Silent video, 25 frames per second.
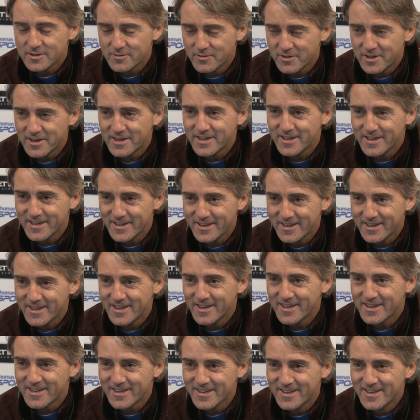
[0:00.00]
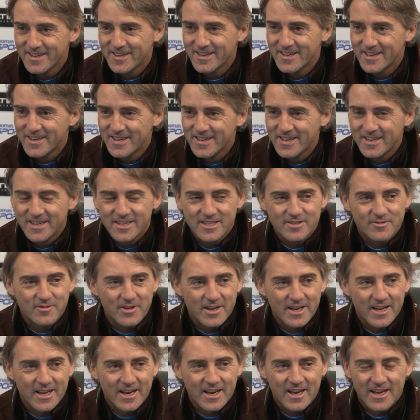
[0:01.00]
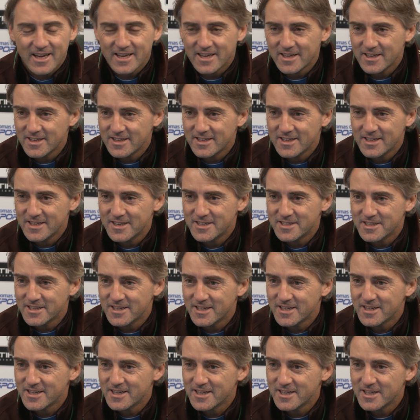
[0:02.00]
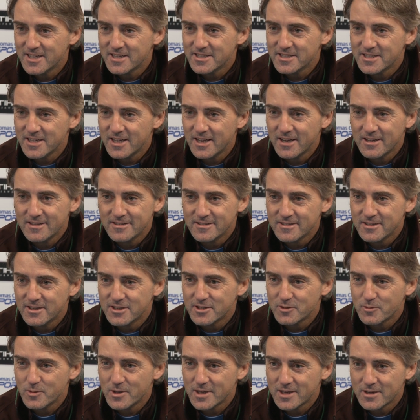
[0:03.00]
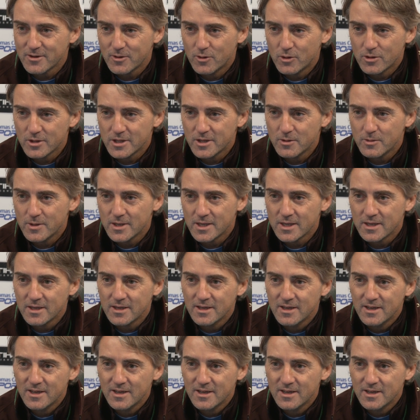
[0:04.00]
is very, is very unlucky. He's, he's ill this week, all the week.